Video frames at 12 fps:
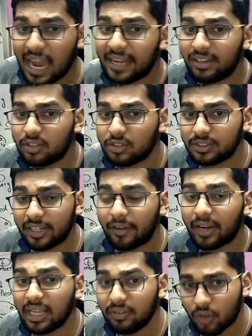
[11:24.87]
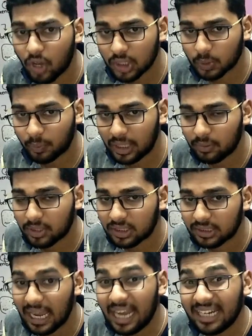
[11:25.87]
adenosine triphosphate, which
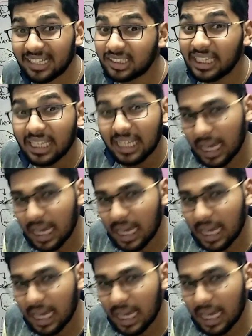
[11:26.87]
is the energy